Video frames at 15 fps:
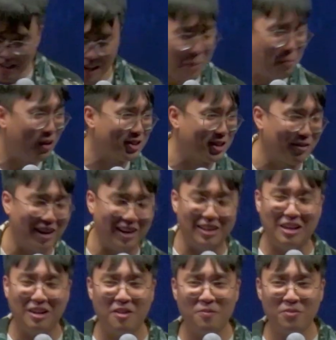I press
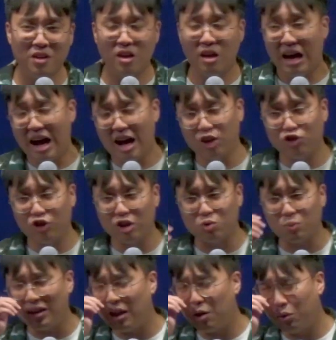correctly? Ushers,
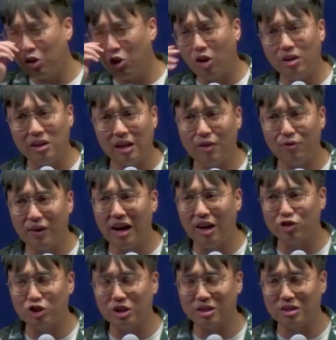when there were not enough
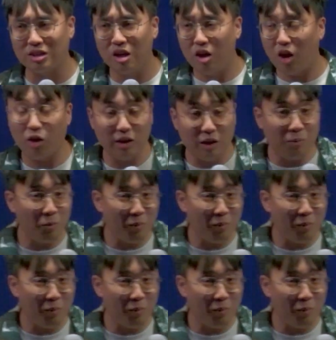ushers, or even when